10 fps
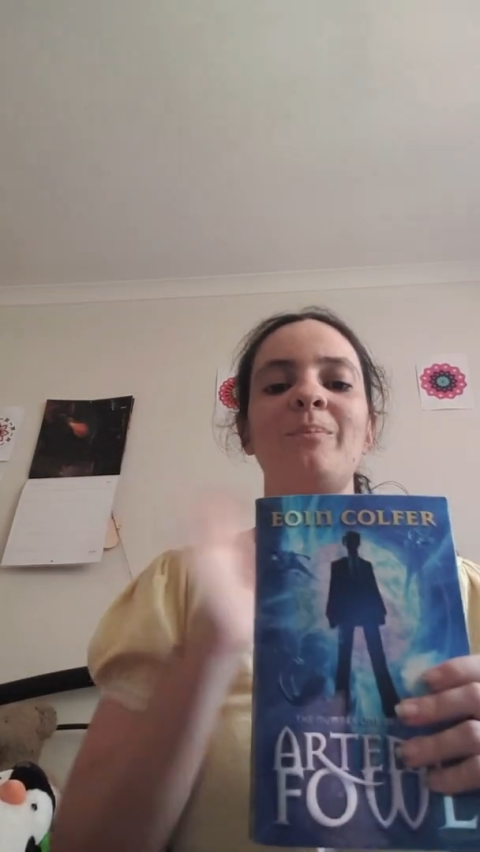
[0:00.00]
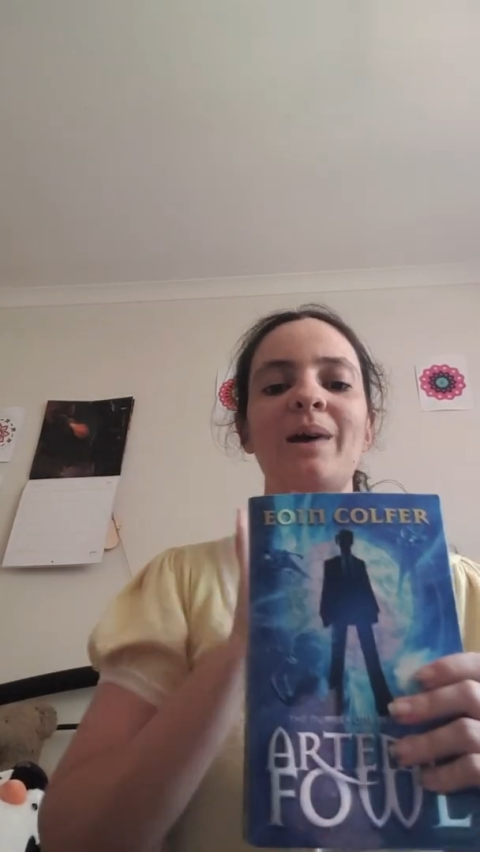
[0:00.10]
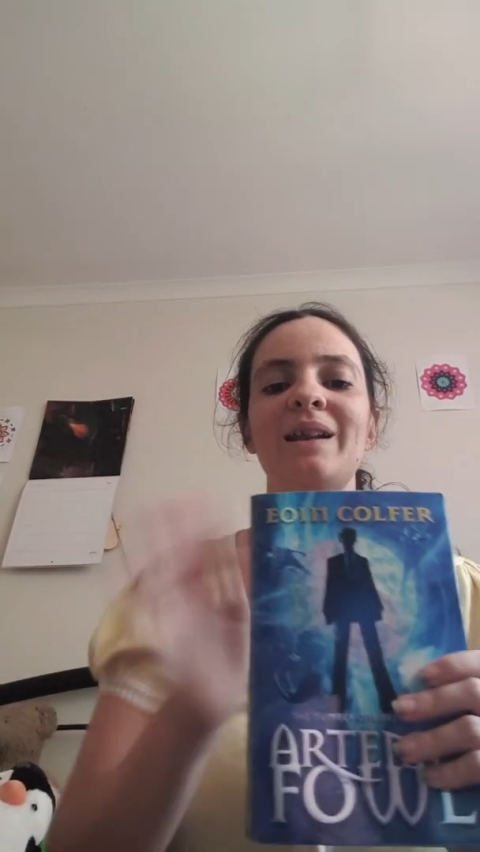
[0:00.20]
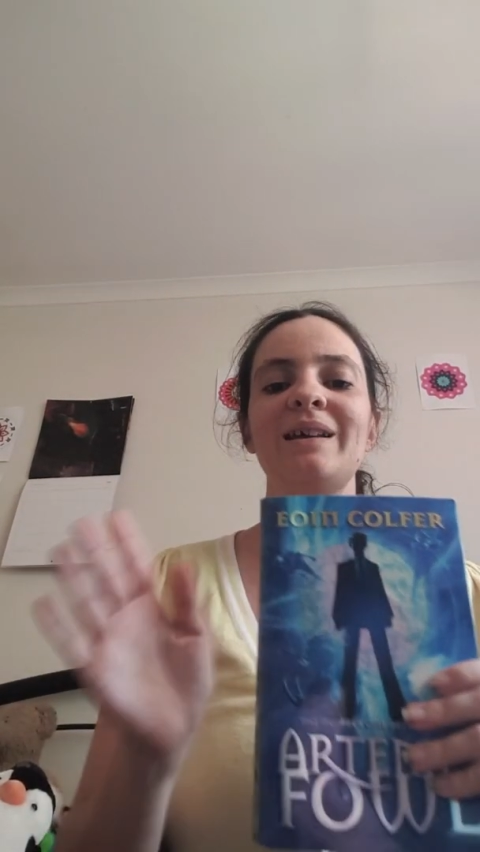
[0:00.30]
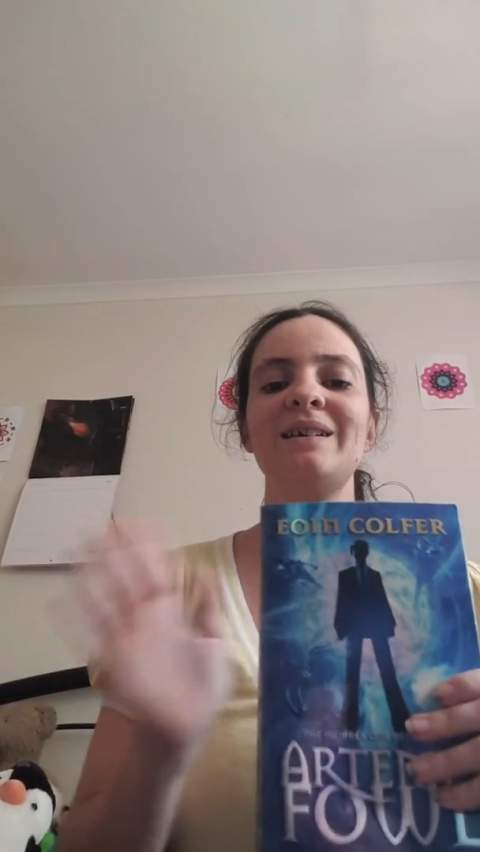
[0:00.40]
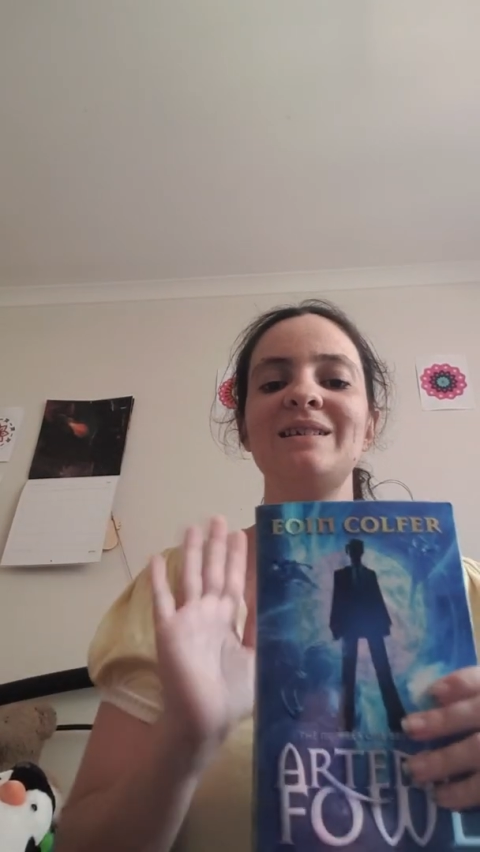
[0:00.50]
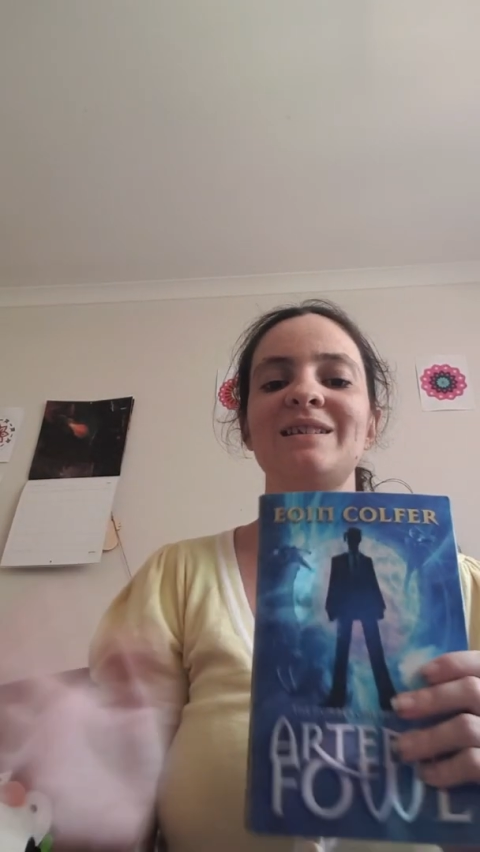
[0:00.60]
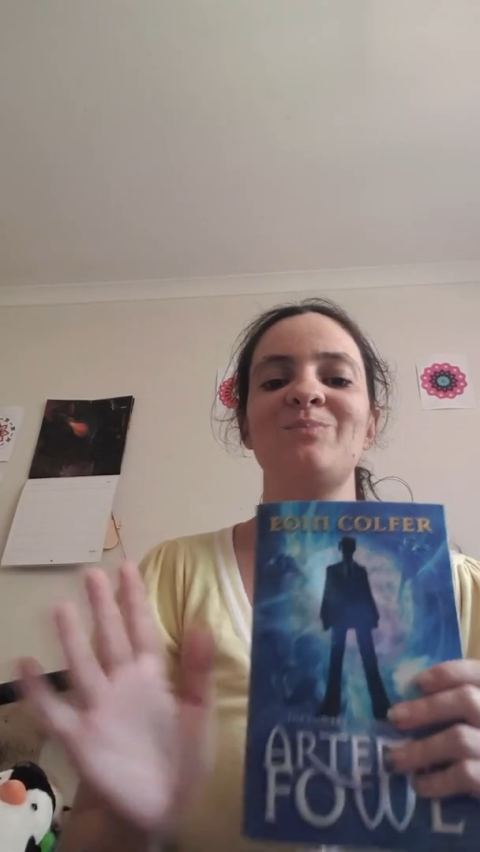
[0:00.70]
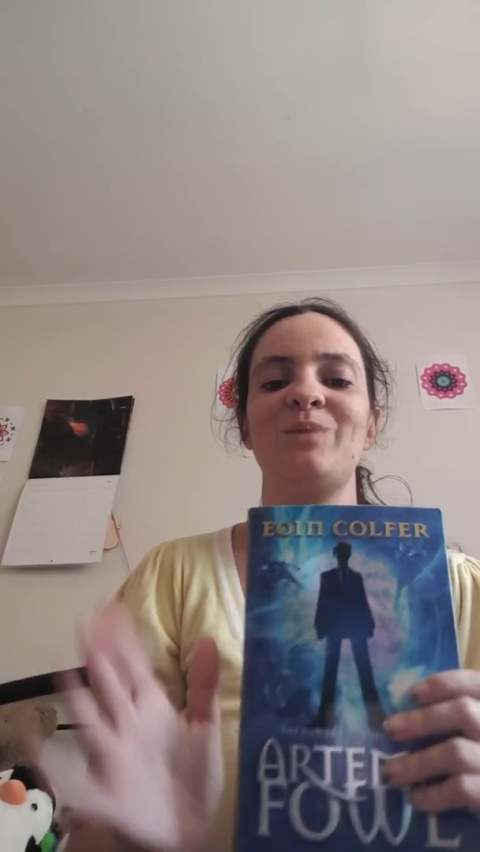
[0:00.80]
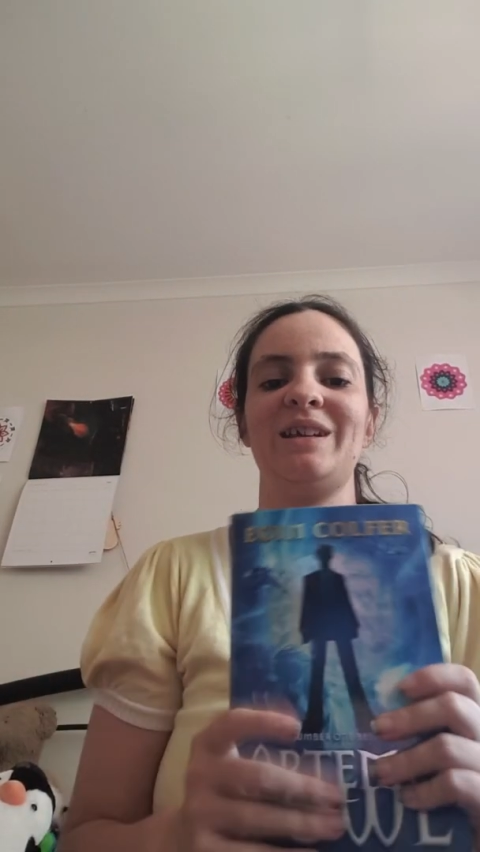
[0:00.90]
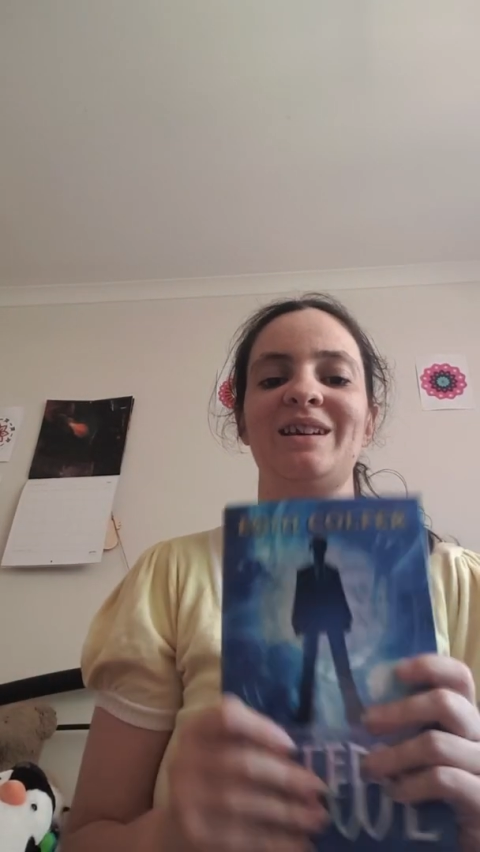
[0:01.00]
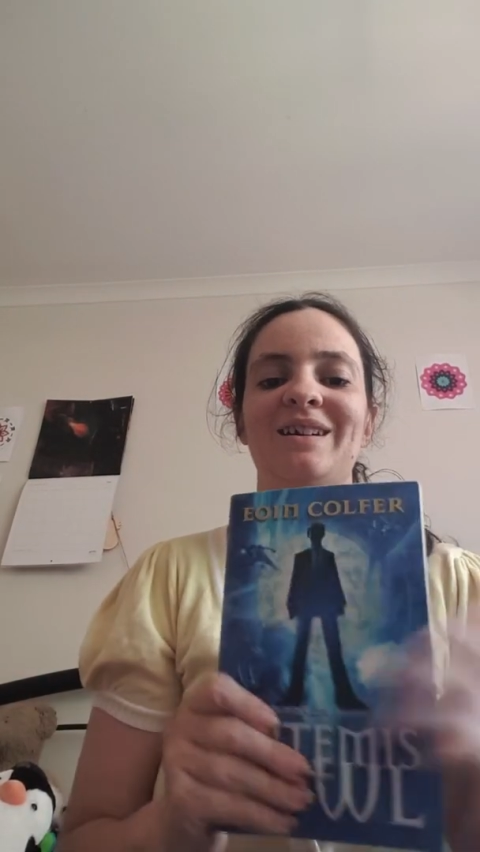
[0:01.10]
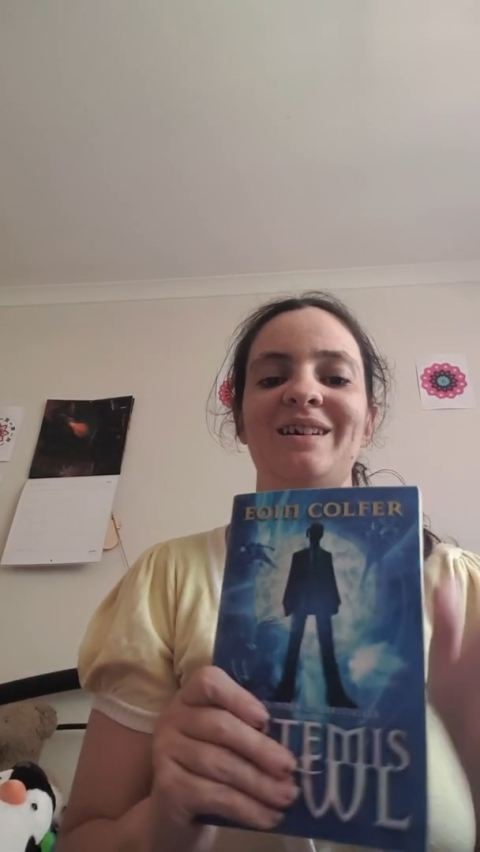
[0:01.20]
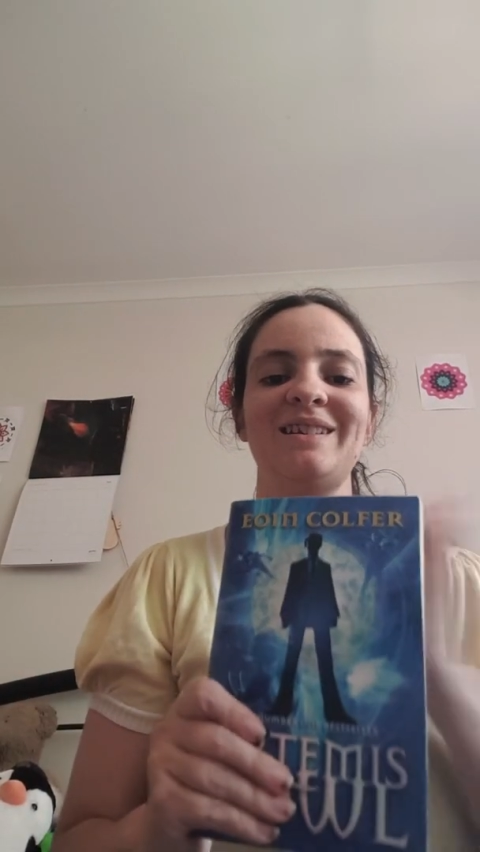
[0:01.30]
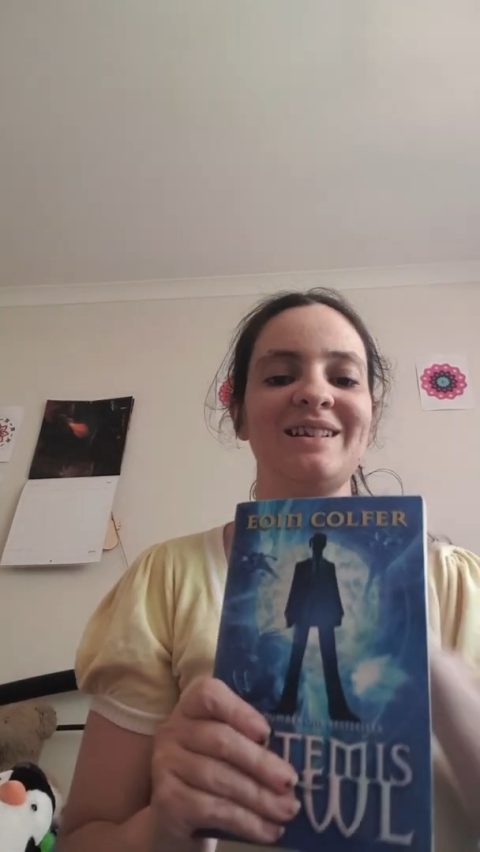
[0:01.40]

Butler is his bodyguard.